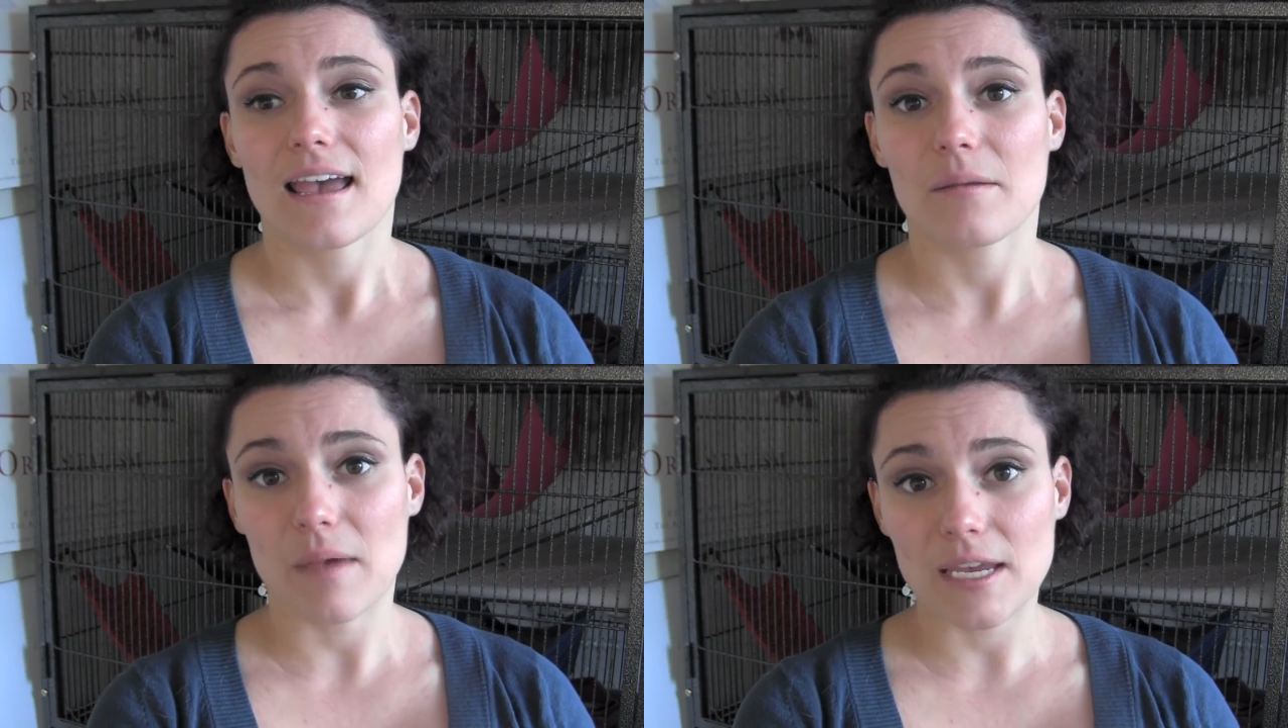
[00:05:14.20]

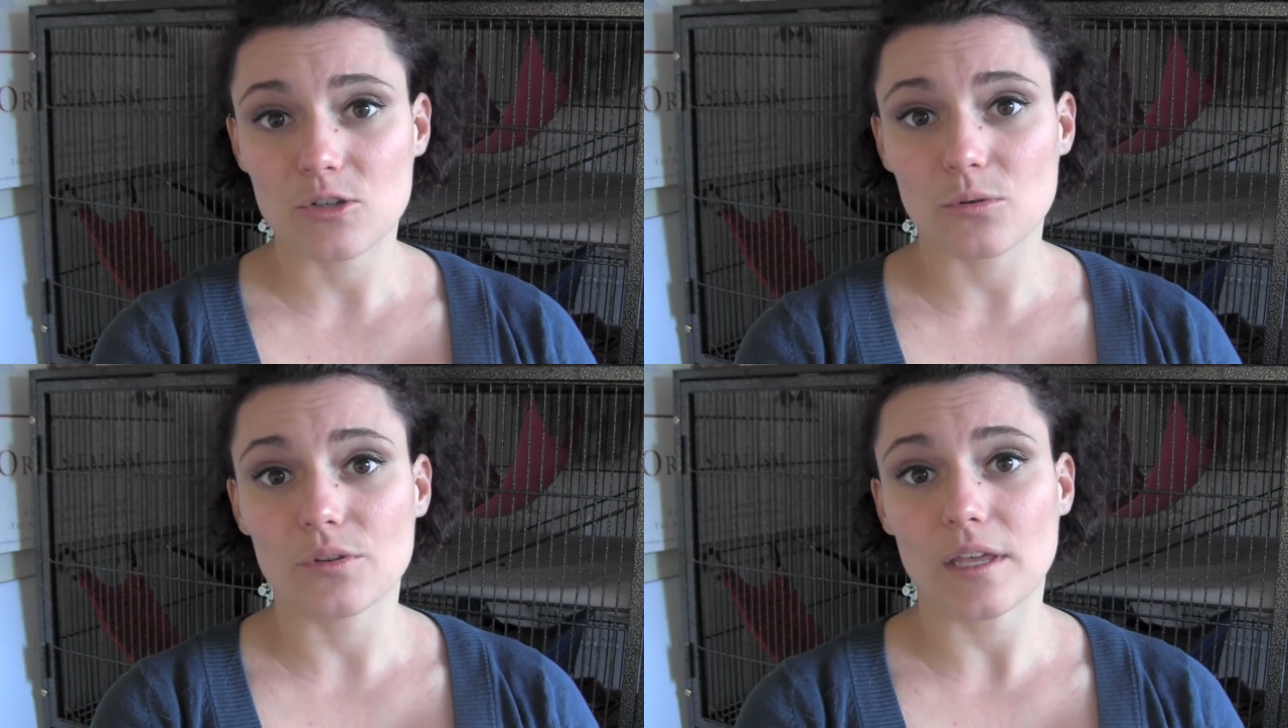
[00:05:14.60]
and make
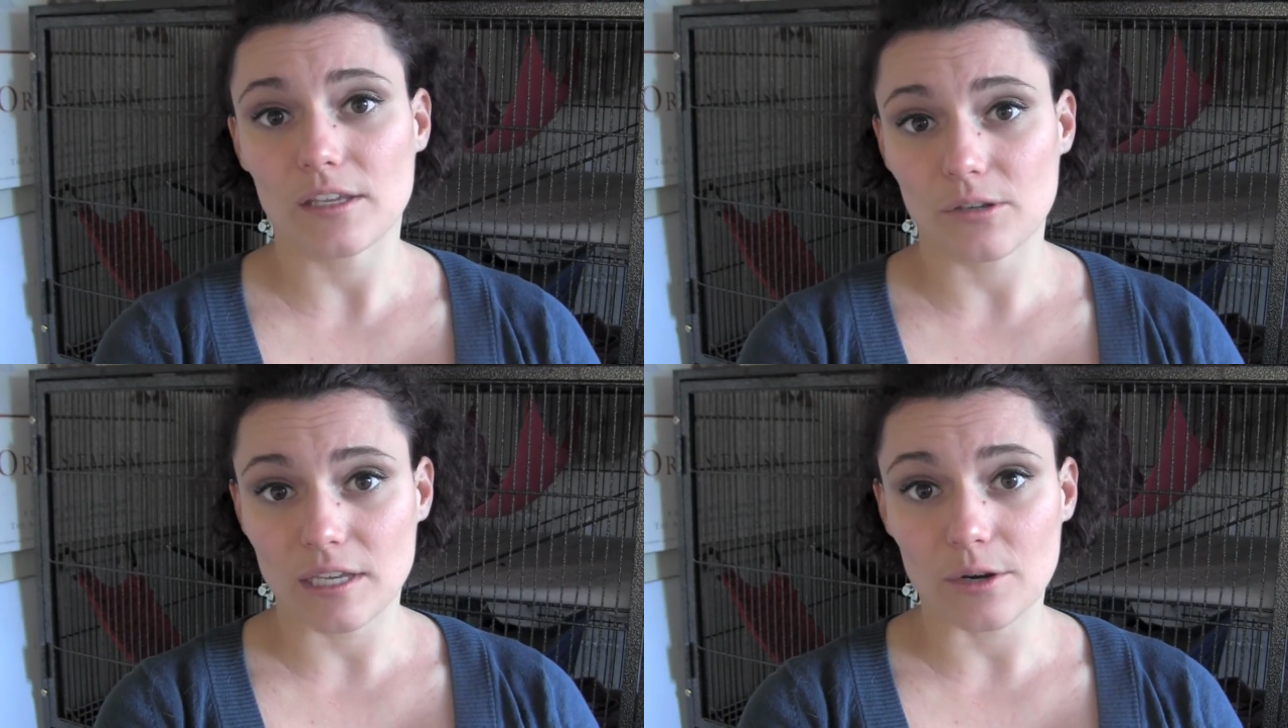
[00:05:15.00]
sure that
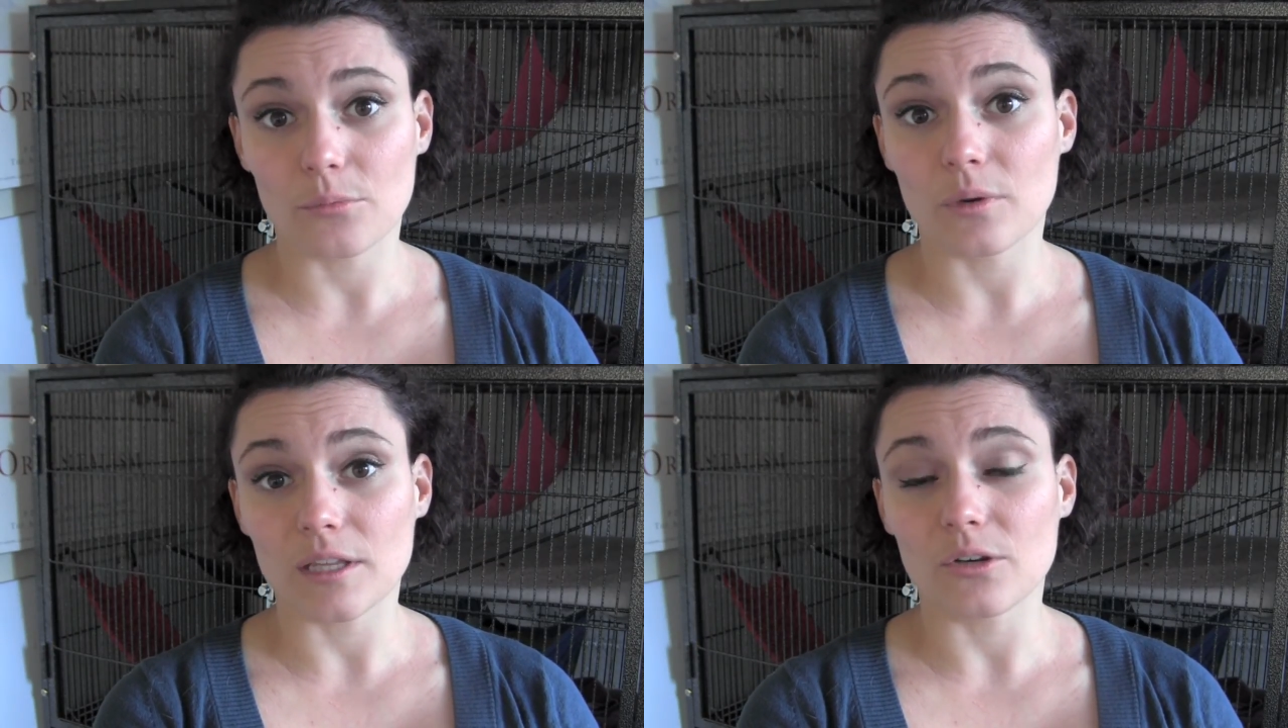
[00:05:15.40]
you get a
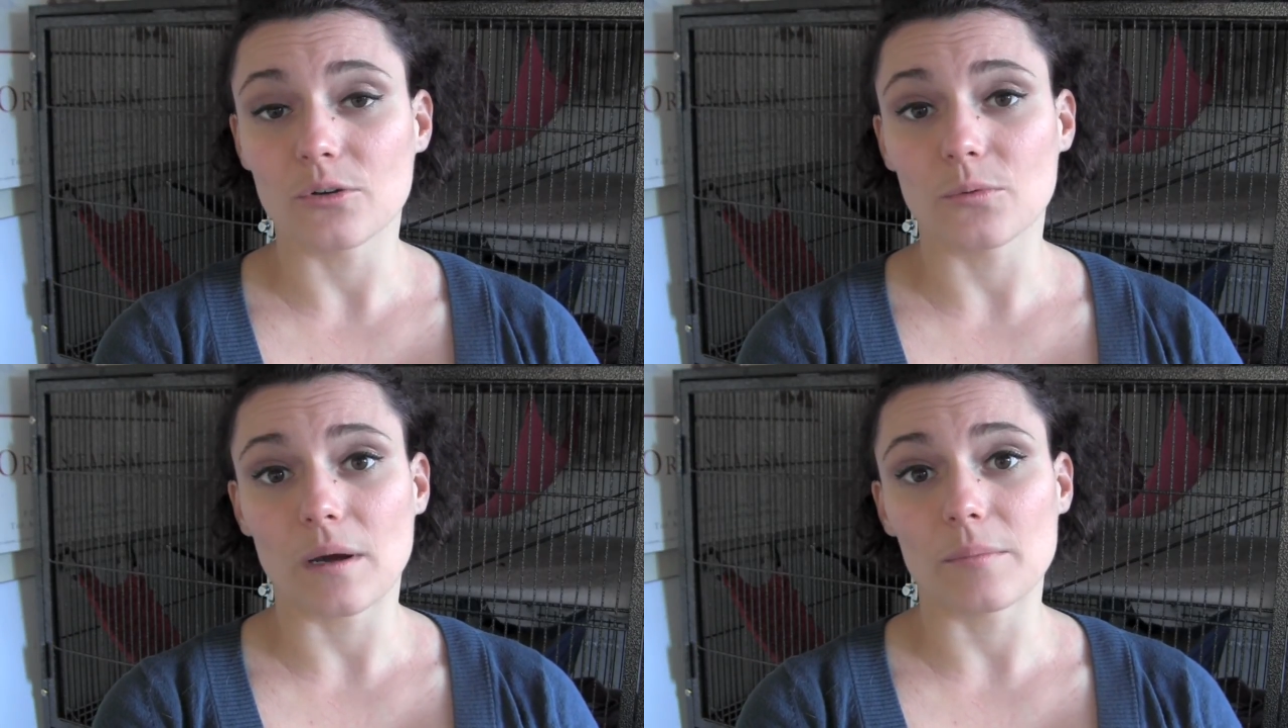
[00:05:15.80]
really
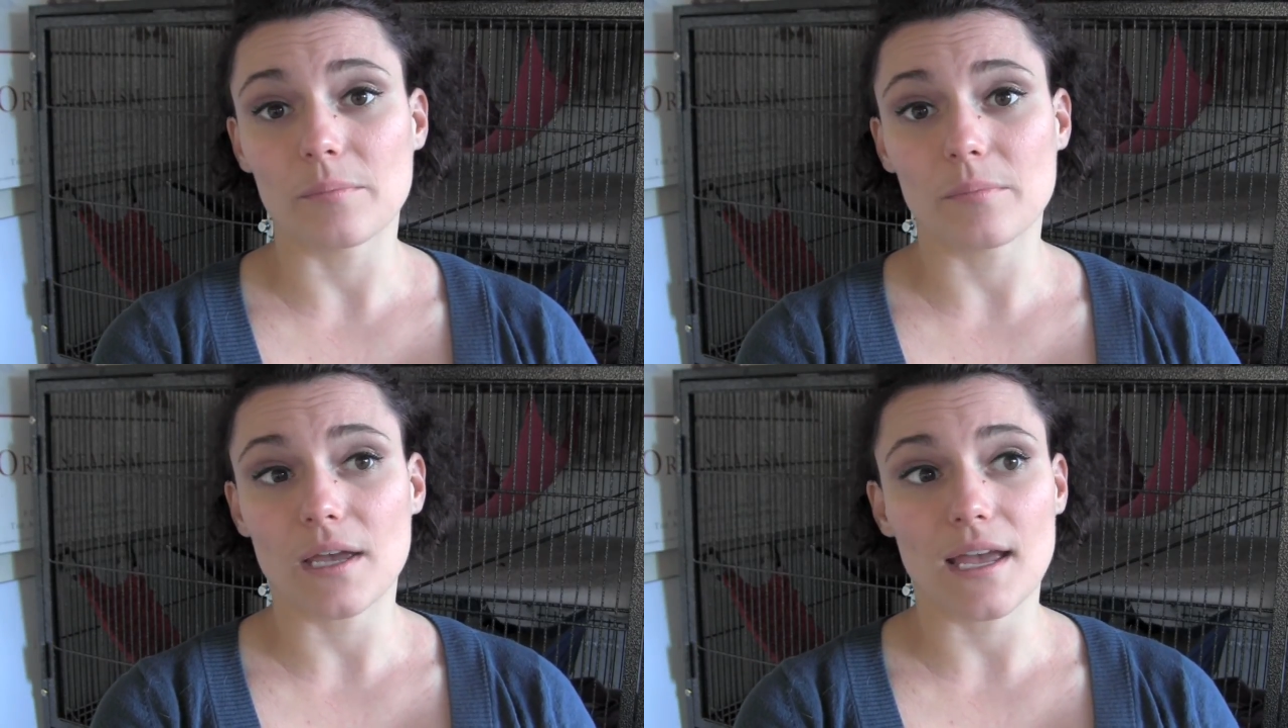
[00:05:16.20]
good one,